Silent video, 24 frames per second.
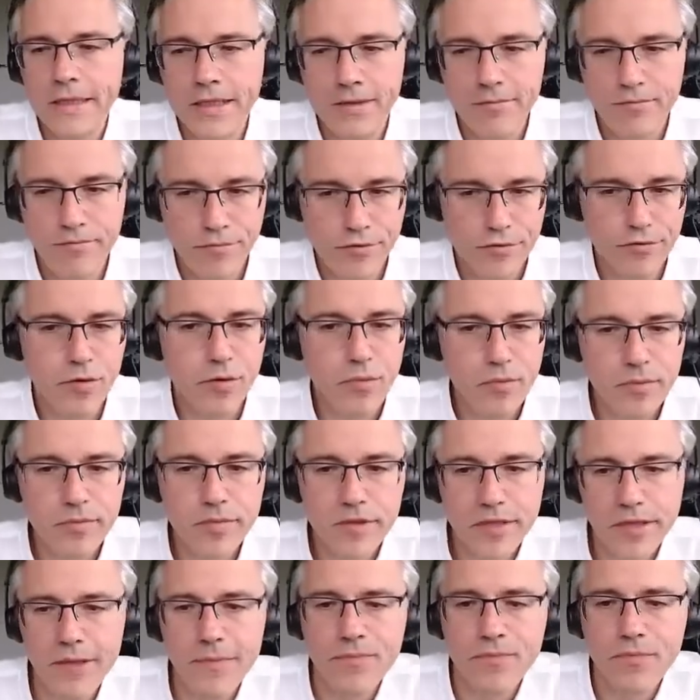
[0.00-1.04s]

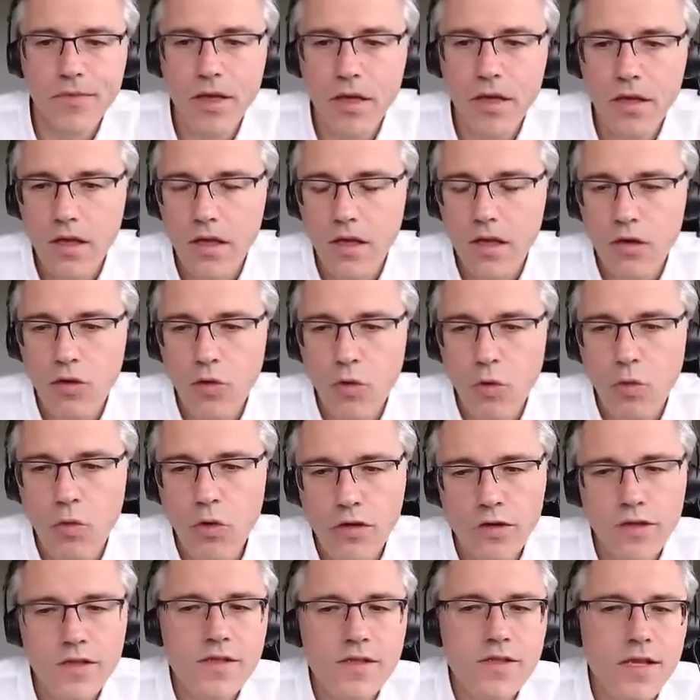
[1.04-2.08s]
probably,
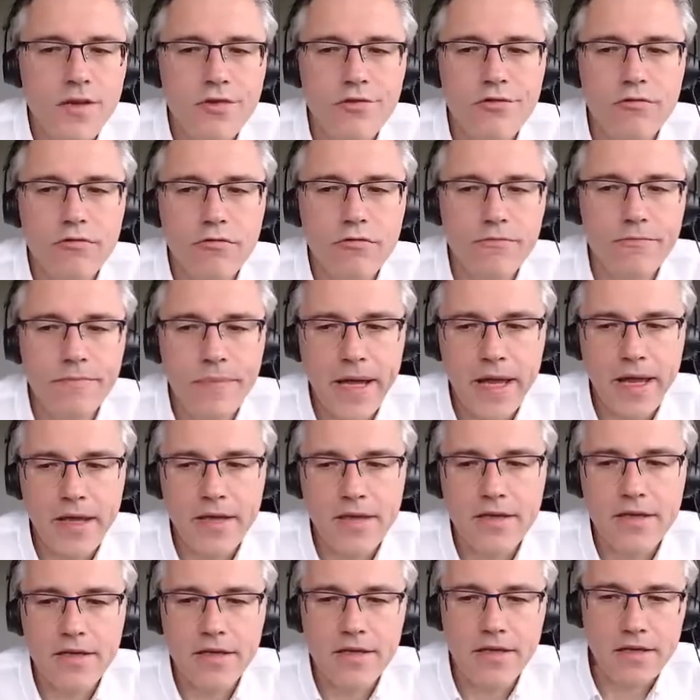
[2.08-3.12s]
what the central
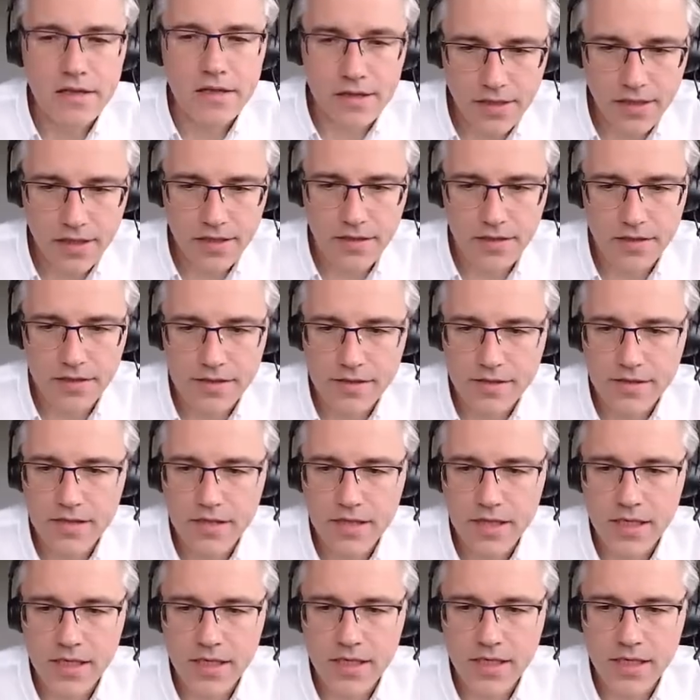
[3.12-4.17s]
bank does
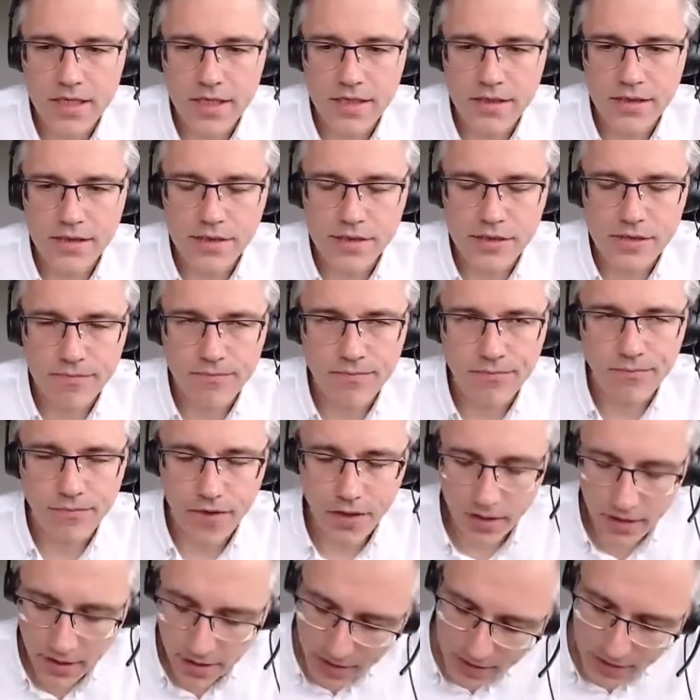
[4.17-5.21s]
is
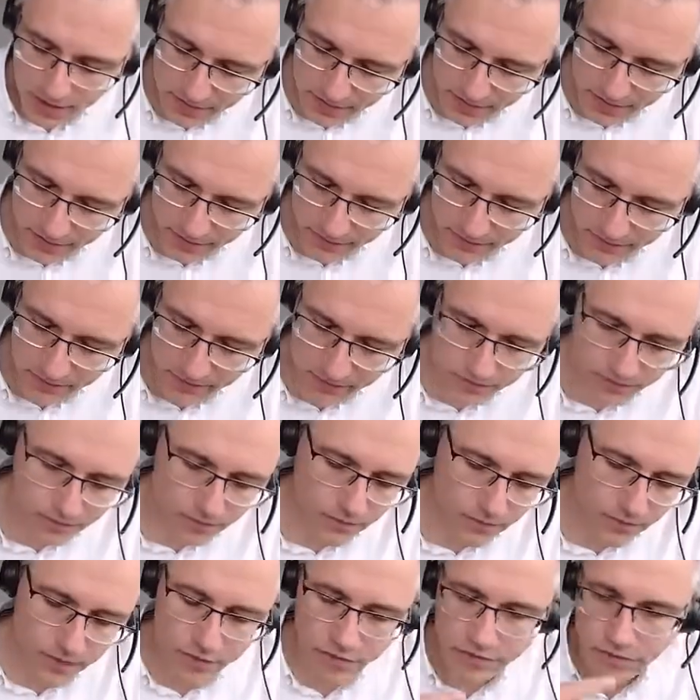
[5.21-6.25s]
it,
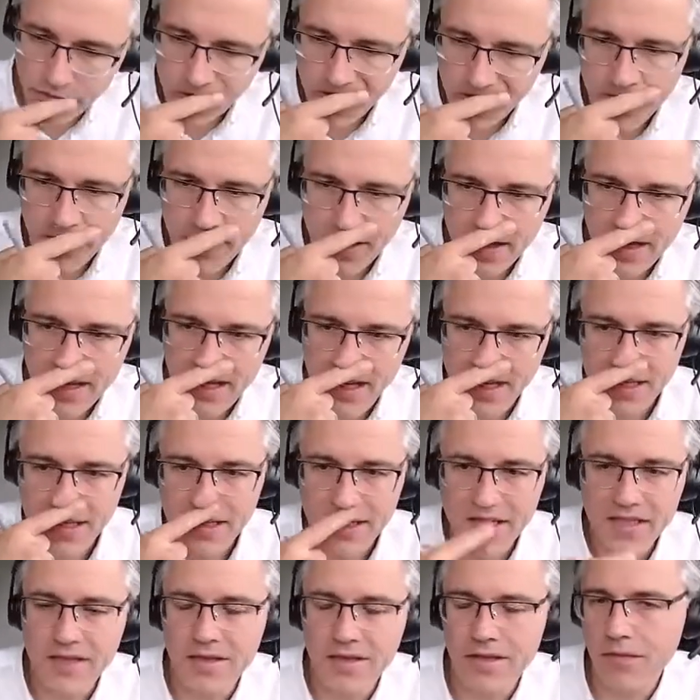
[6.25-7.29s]
via a
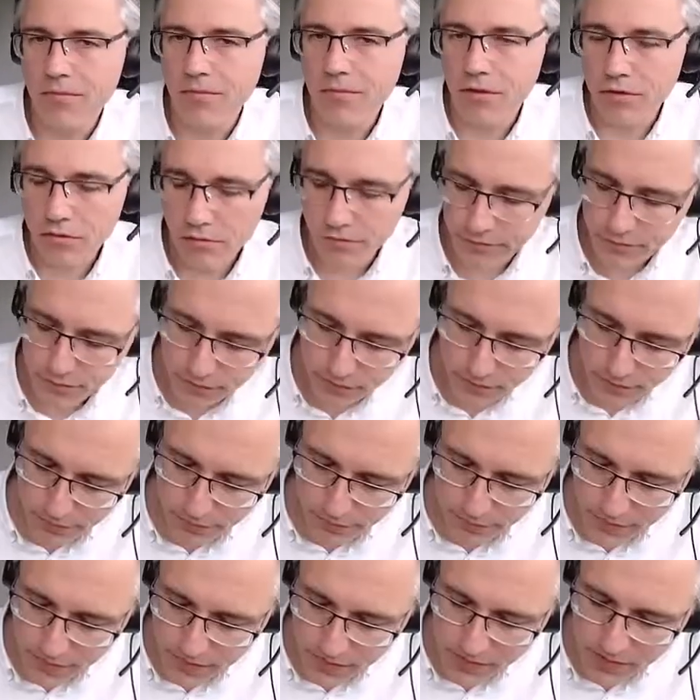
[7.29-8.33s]
number of
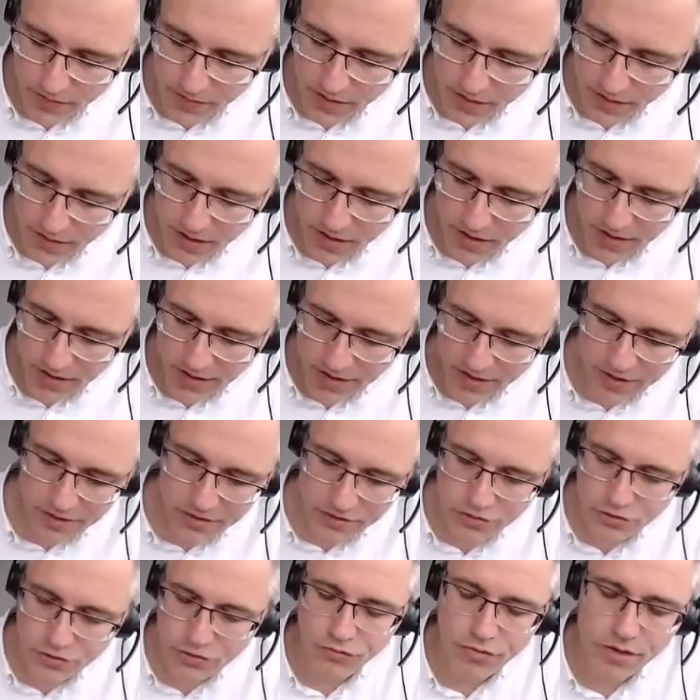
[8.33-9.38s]
tools,
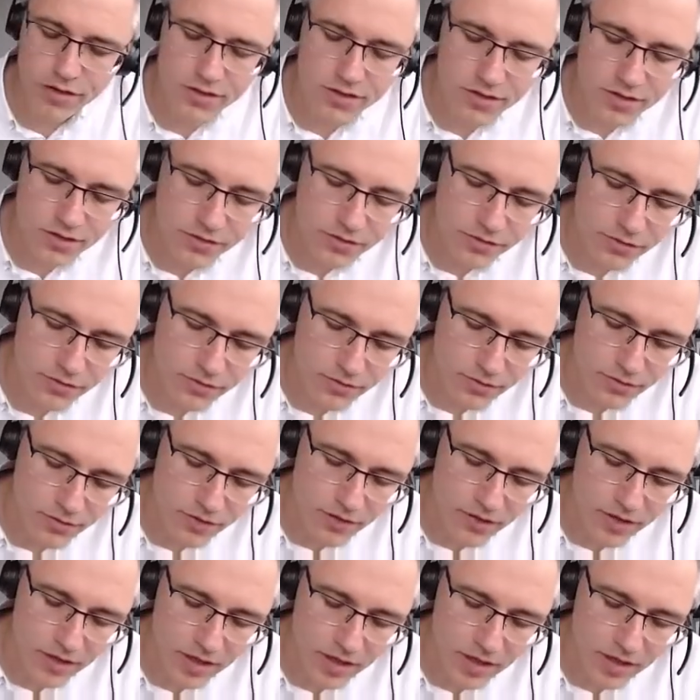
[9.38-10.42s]
it tries to
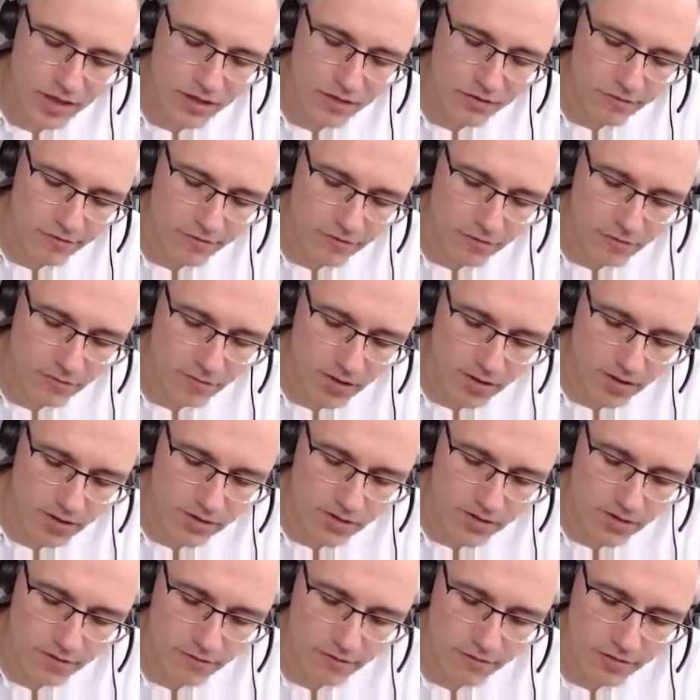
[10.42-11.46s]

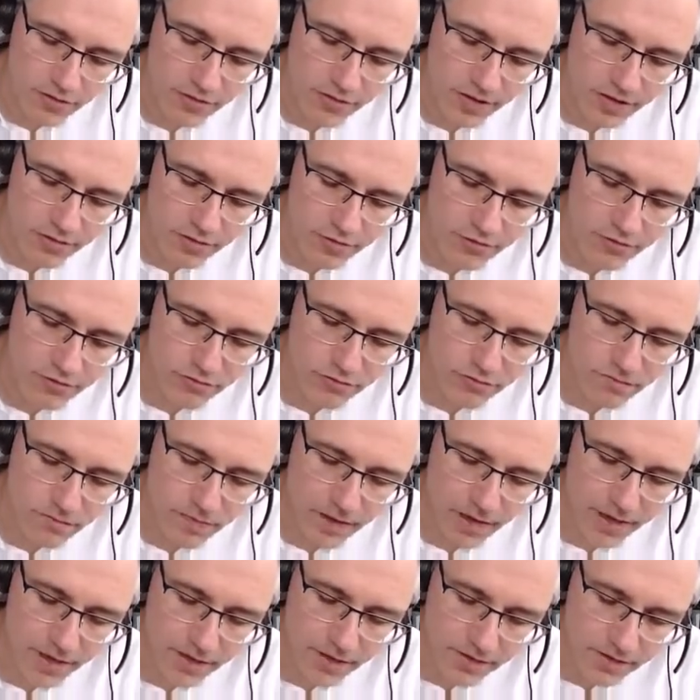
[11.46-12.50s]
influence central
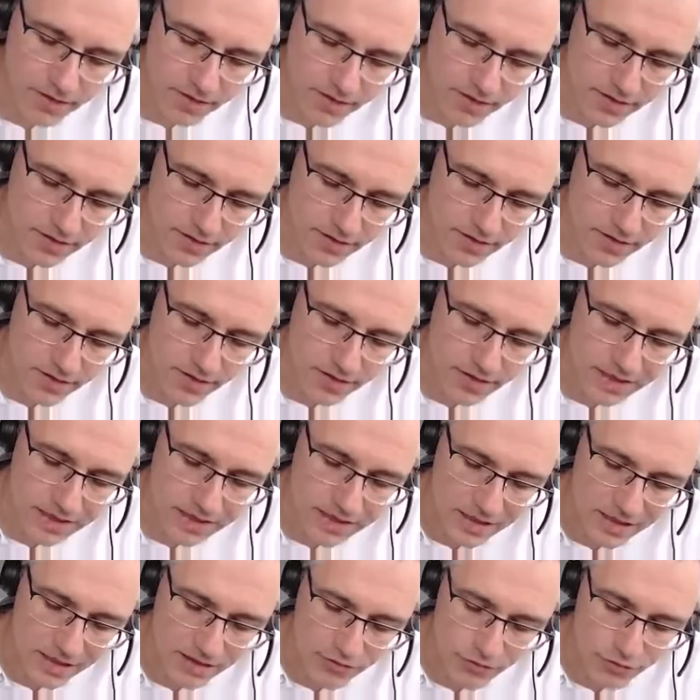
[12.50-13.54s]
banks
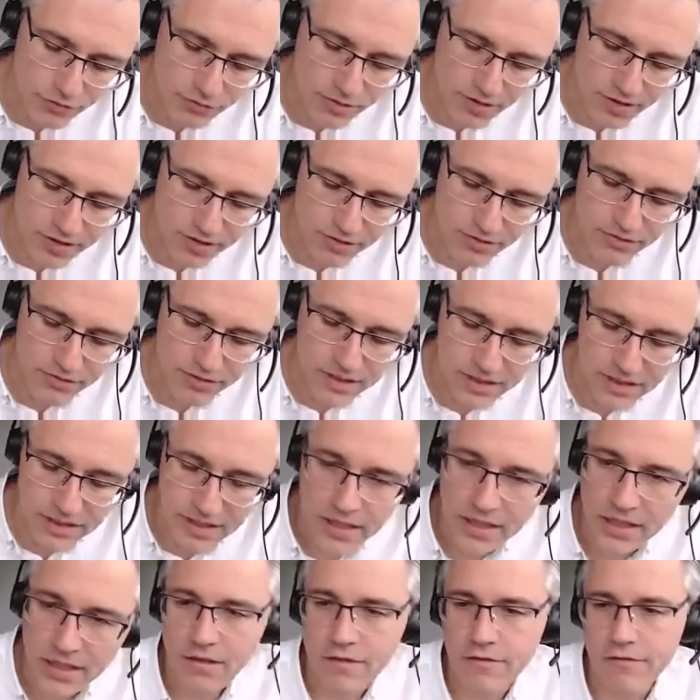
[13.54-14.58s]
try to
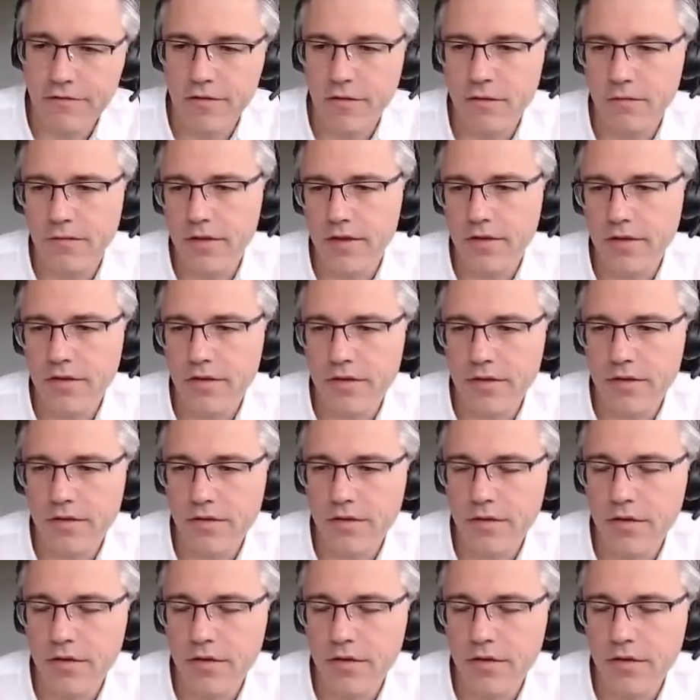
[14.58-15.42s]
influence